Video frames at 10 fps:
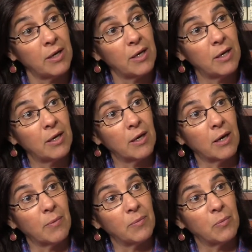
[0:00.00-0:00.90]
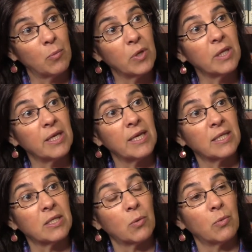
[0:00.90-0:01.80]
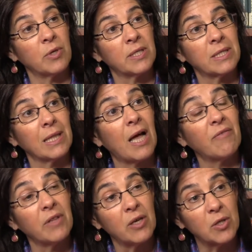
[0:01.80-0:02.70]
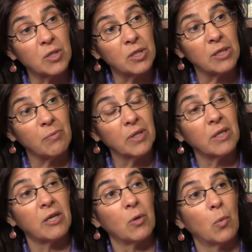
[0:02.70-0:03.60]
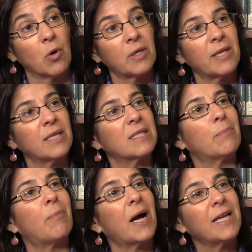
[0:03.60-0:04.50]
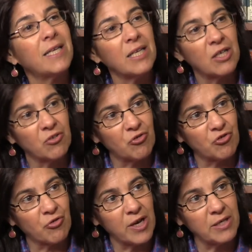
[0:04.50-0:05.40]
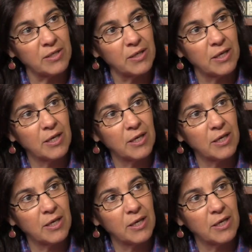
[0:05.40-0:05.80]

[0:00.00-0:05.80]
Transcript: Mm-hmm. Um, really, it's the it's livelihoods, the ability to work, that is the binding constraint